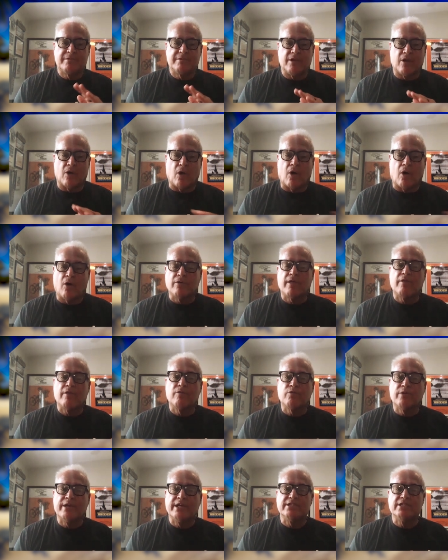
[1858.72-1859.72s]
All the
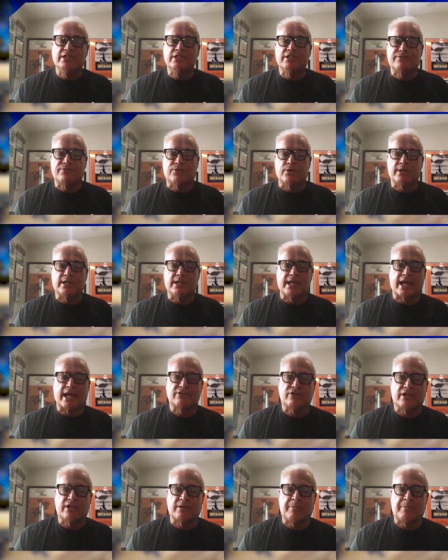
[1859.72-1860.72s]
reasons for an
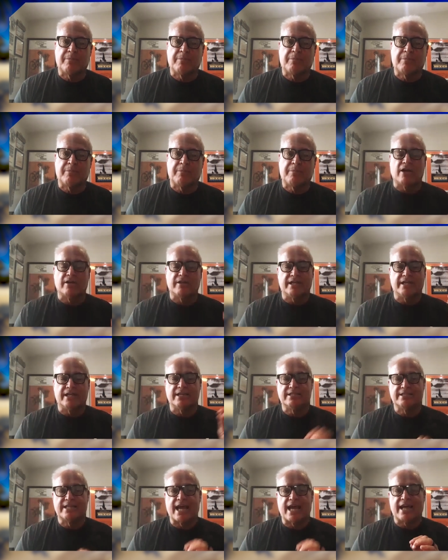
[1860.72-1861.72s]
electric bike are the
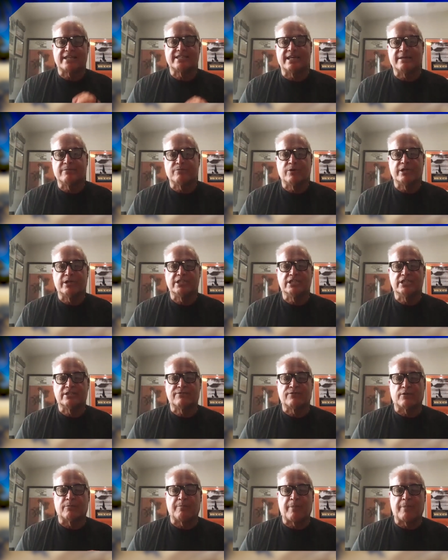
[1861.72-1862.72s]
exact same reasons
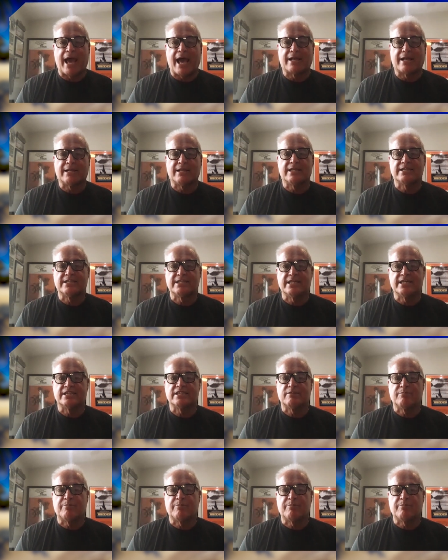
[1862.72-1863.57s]
for paddle assist,